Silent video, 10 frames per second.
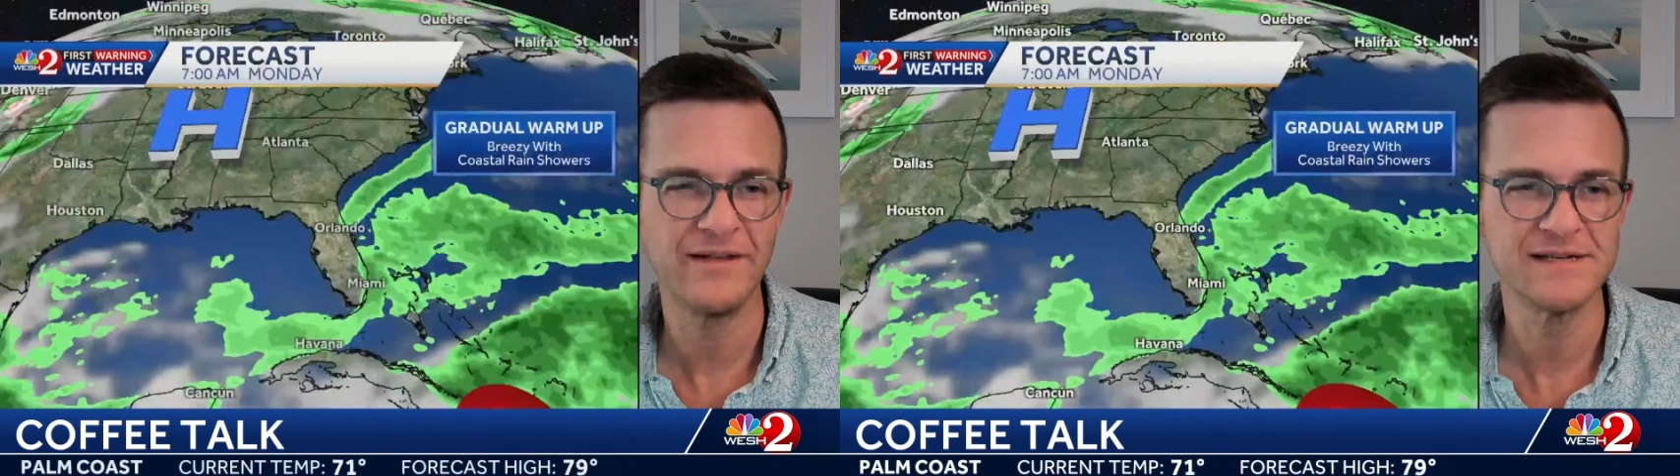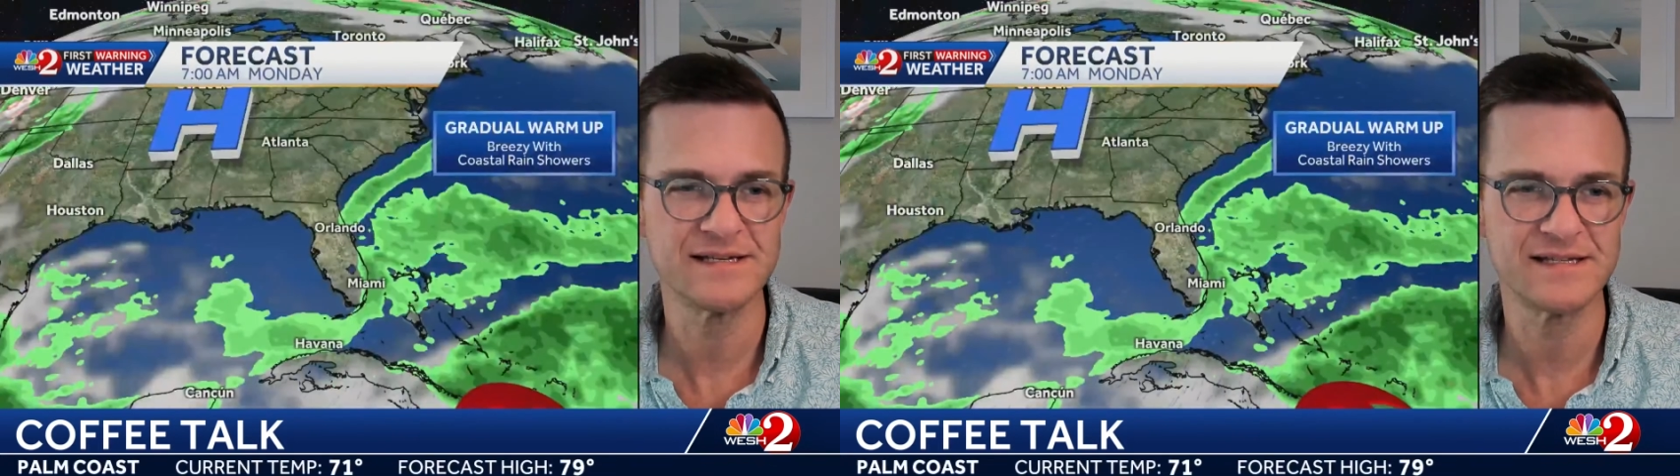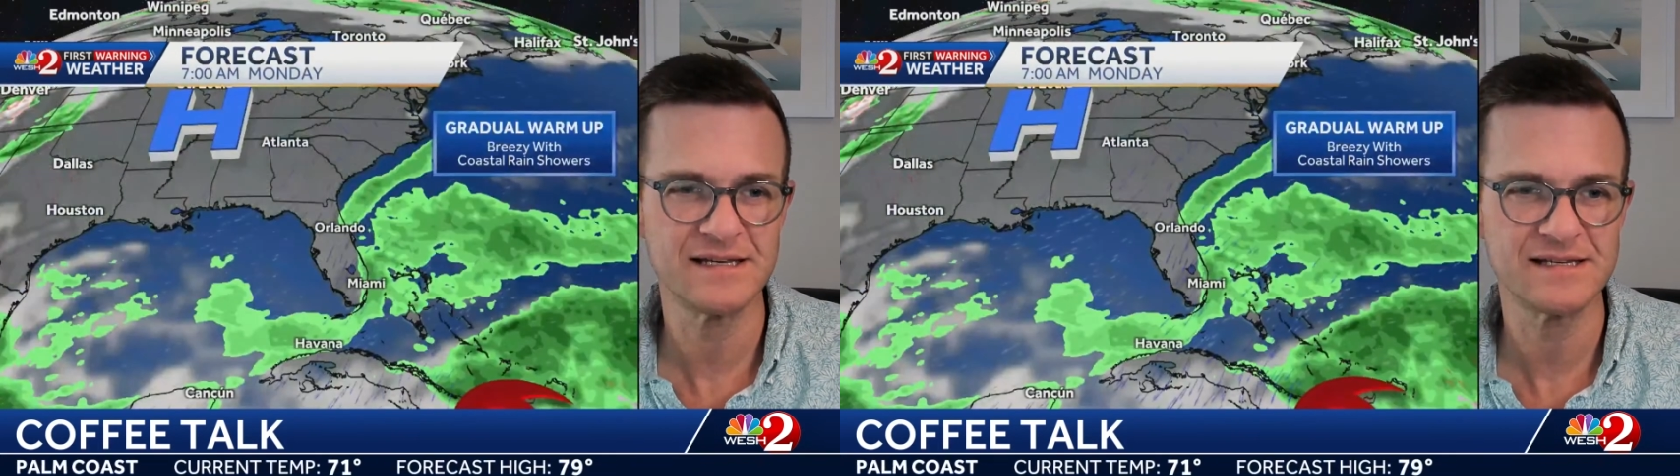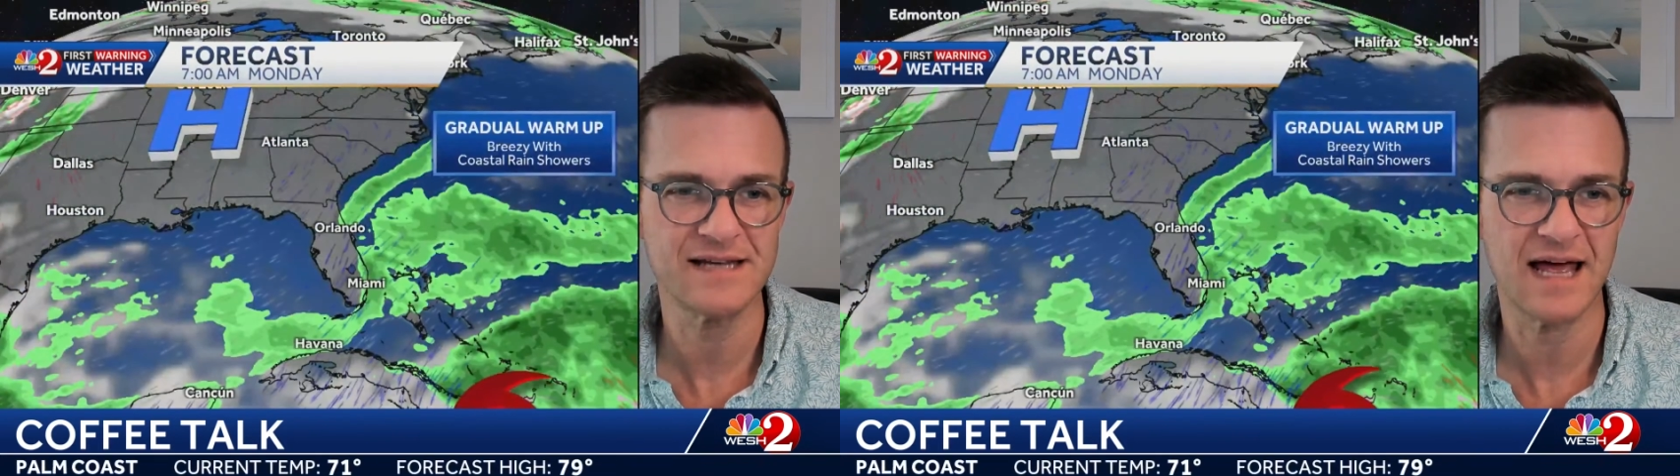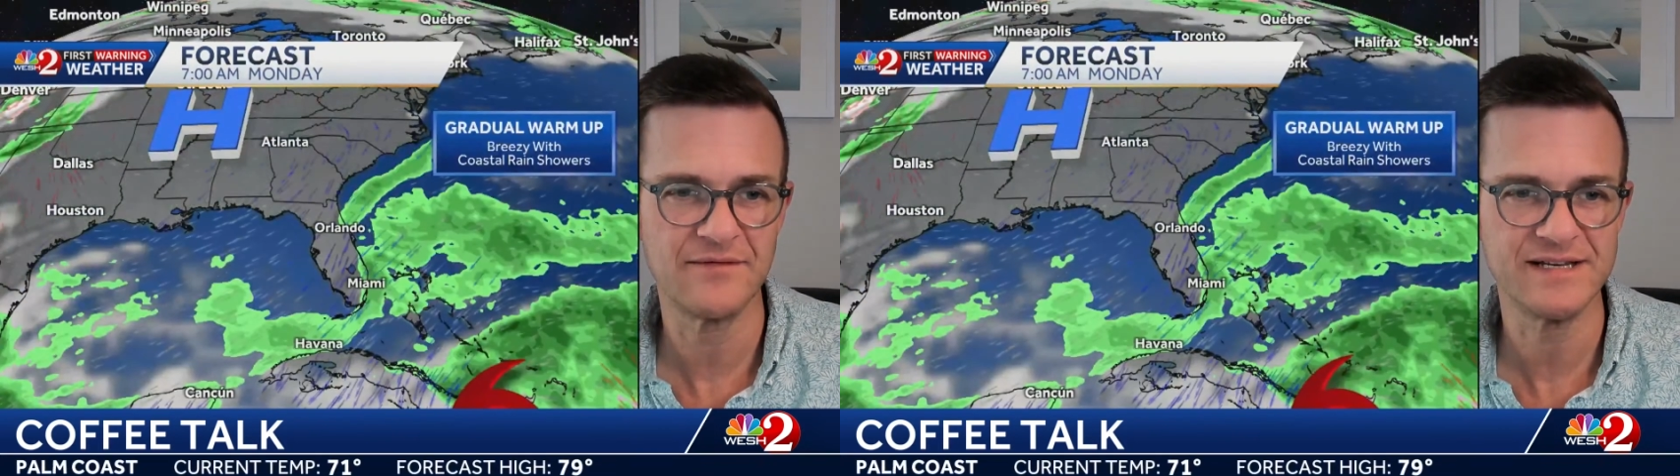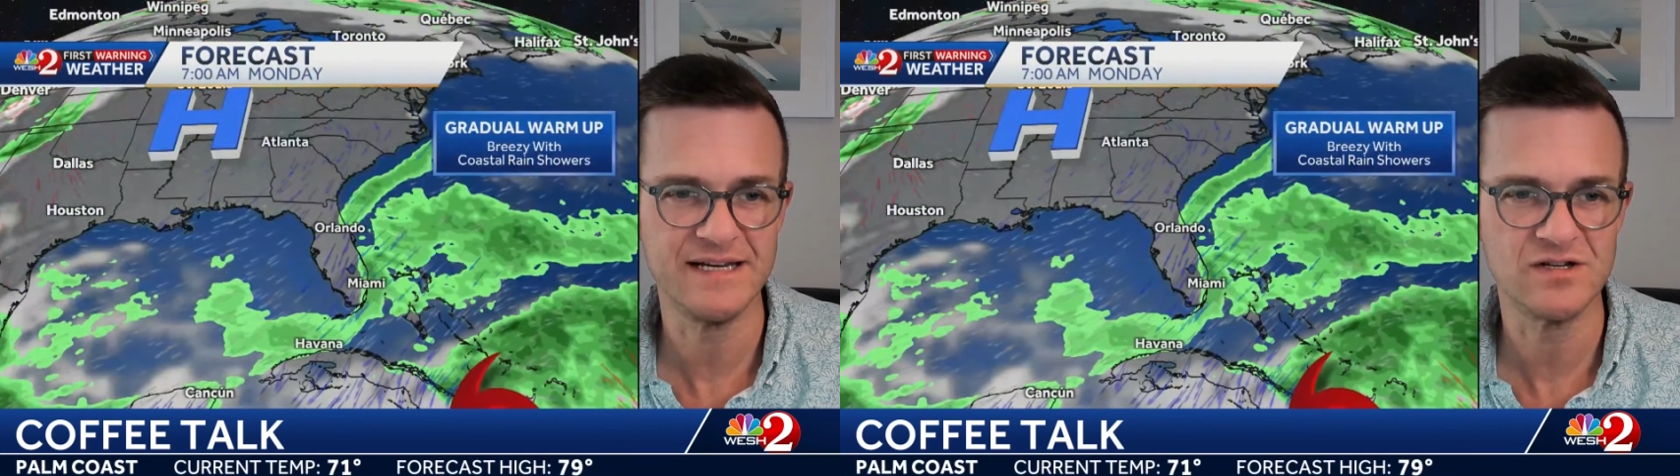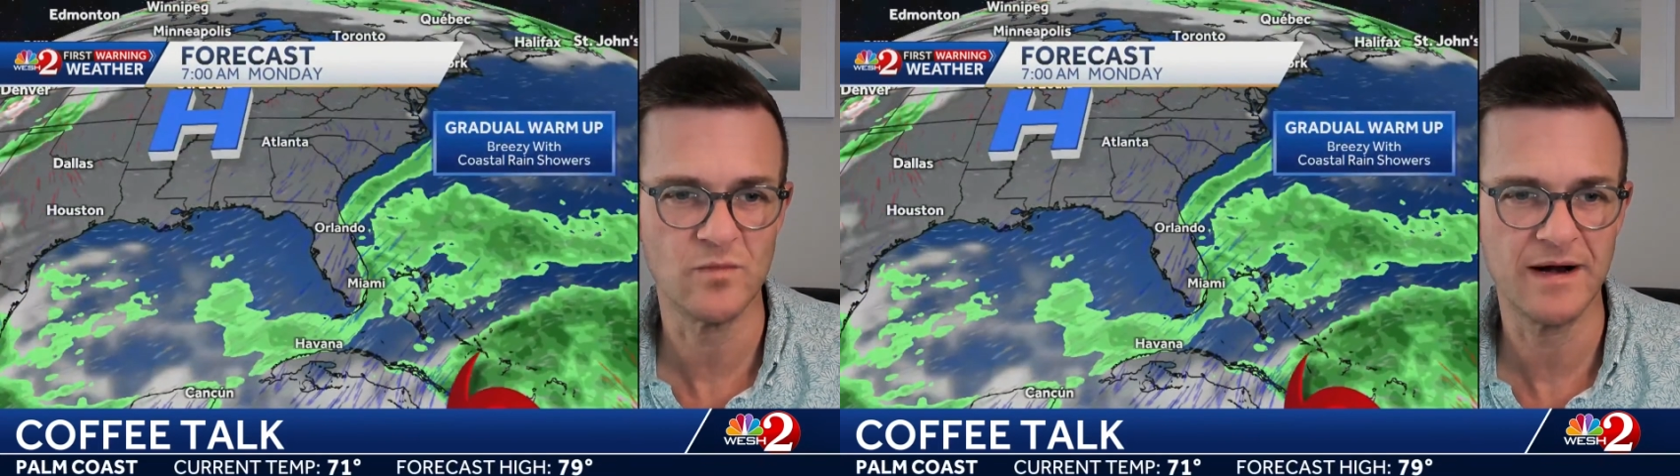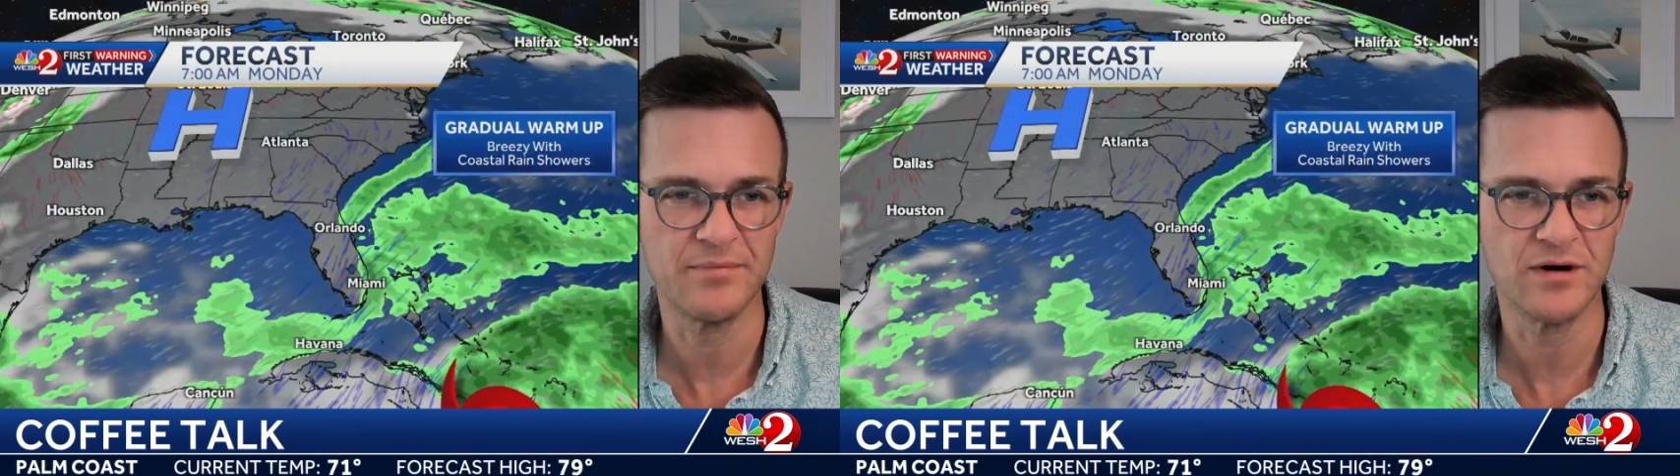this is kind of a decent
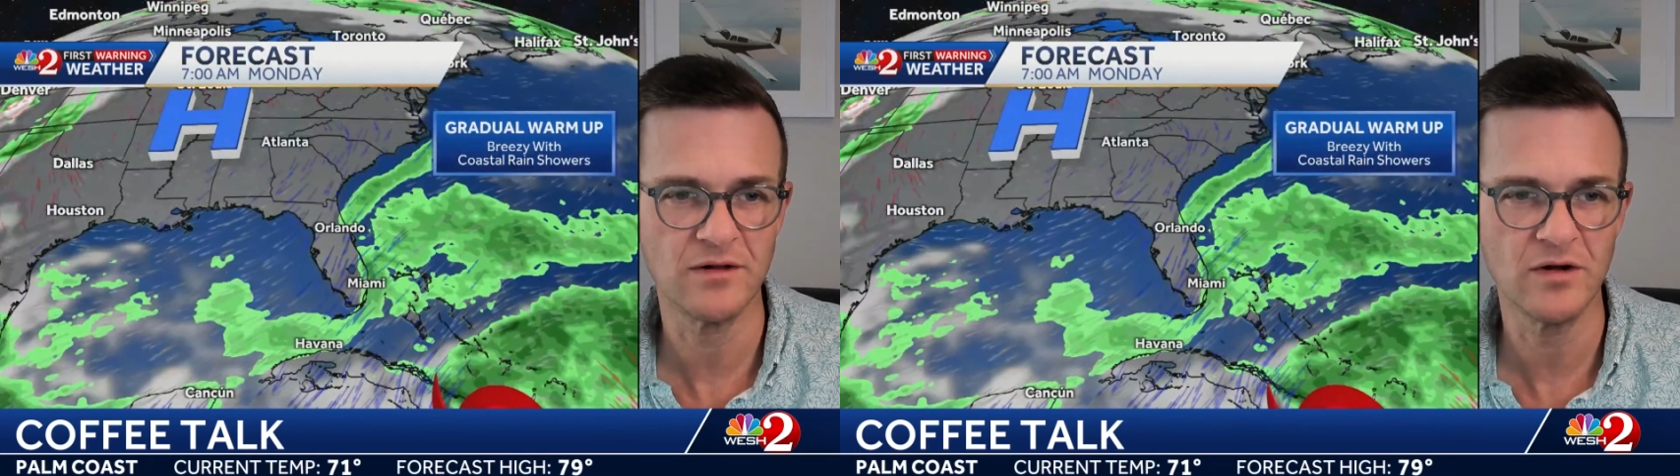way to put it.